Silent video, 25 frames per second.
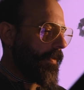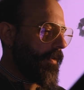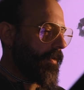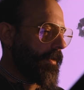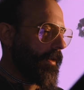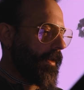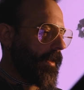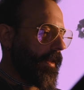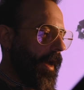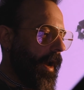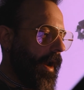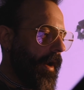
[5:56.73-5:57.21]
there's
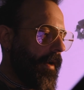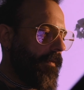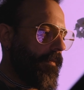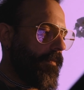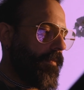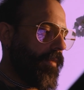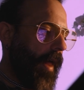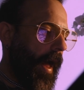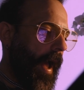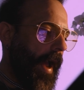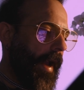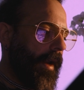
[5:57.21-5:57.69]
a lot of
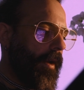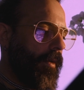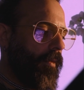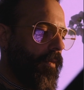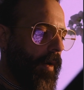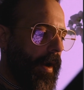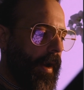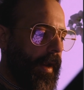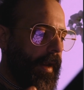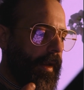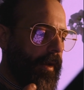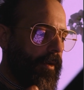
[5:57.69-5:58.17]
black and
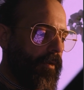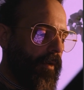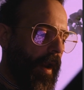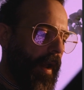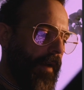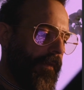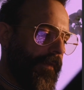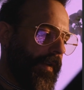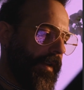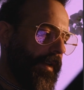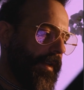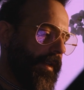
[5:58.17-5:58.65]
white
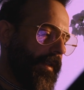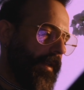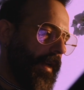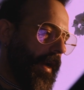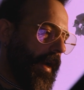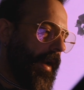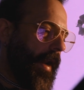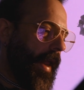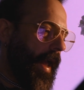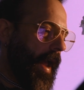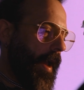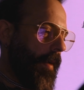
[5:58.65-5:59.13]
graphic
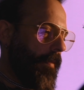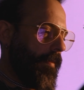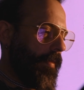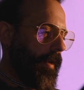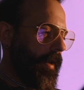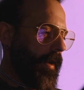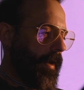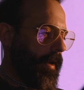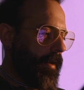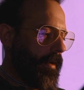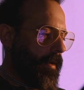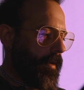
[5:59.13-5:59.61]
design
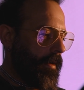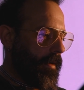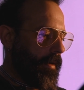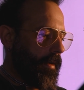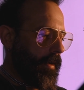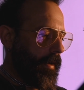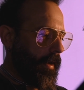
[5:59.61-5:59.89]
happening,